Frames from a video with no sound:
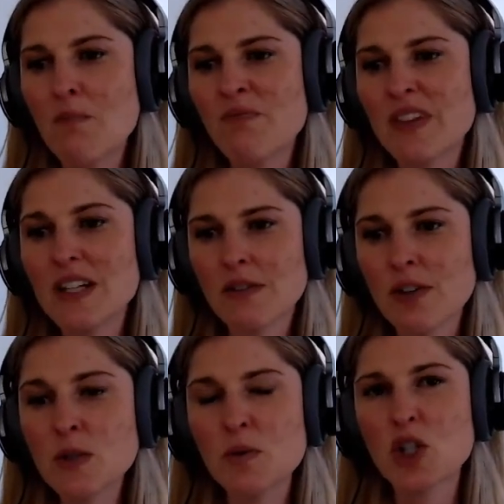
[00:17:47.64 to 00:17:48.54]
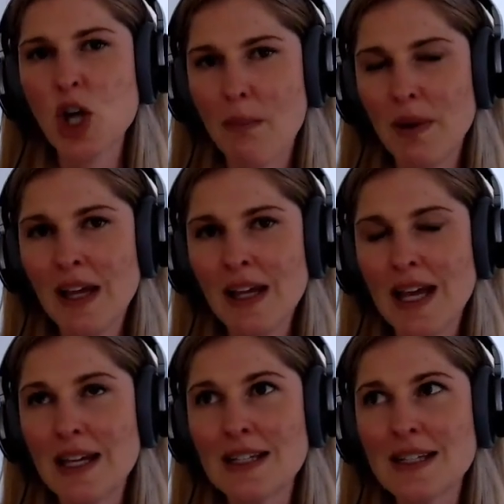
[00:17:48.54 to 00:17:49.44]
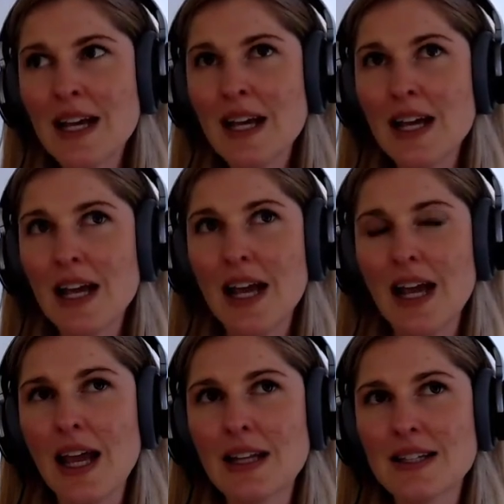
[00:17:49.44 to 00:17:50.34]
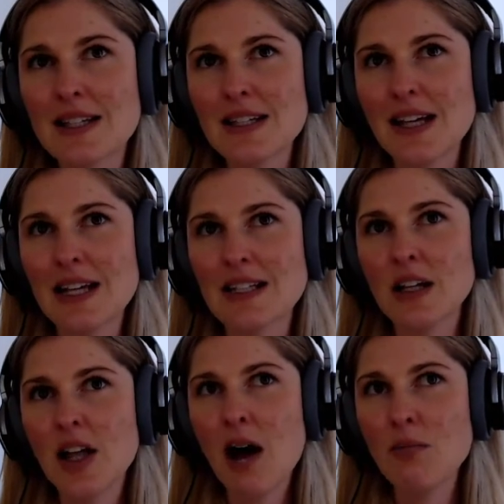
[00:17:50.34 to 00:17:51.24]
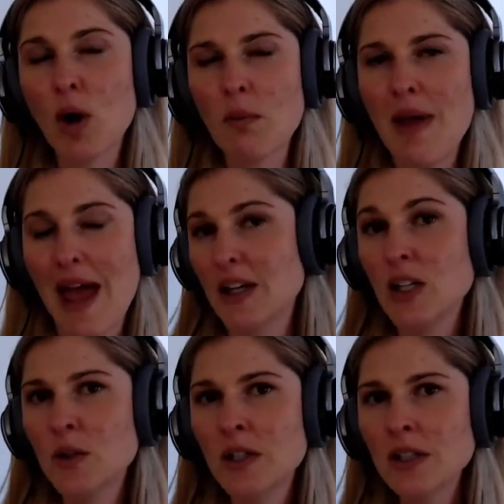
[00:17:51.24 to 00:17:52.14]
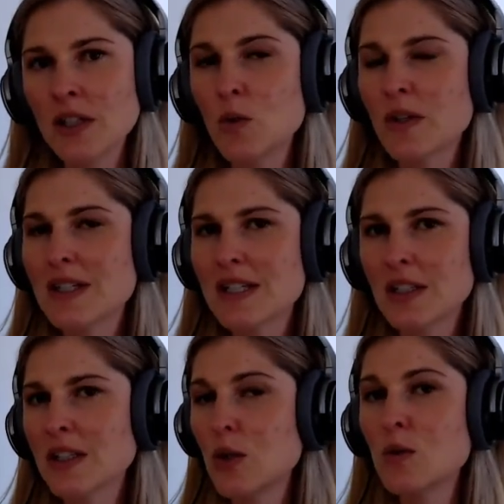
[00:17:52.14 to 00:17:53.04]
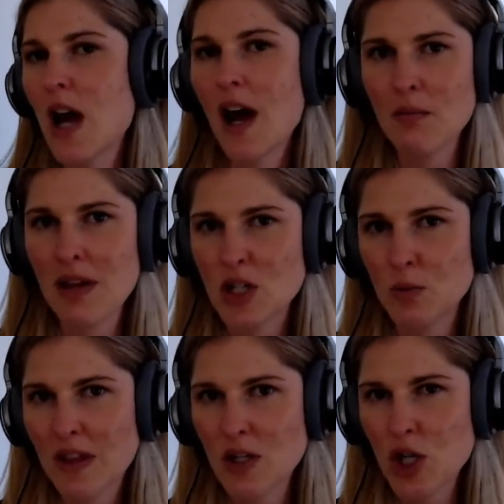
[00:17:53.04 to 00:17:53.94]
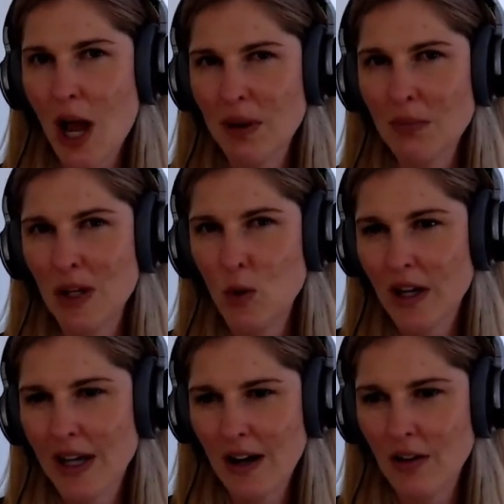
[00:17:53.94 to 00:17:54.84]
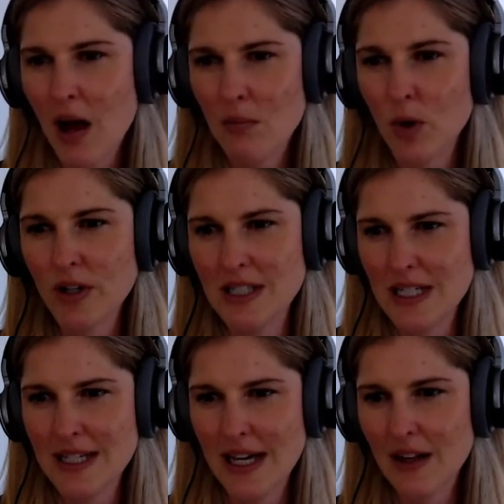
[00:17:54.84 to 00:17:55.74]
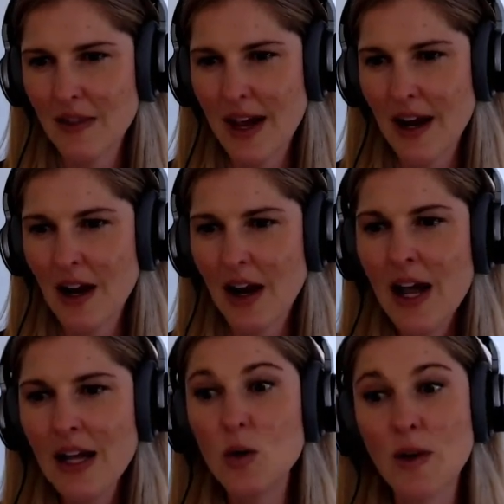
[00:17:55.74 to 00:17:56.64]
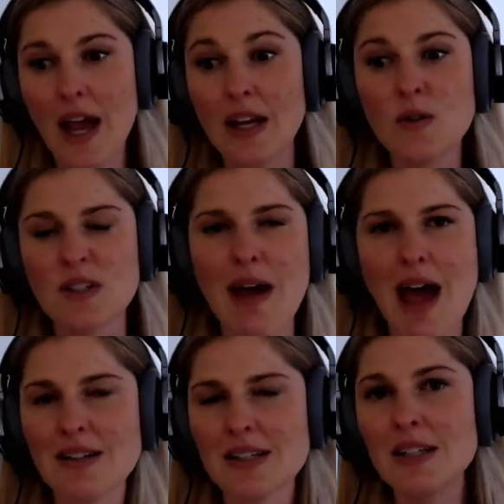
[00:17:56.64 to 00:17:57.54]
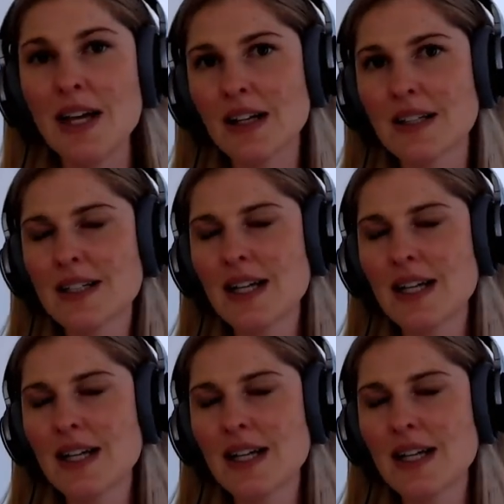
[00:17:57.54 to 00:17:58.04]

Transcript: The difference with shopping is it's a lot more manual. You can still use automation within shopping, but you can get a lot more detailed there. You can use max clicks.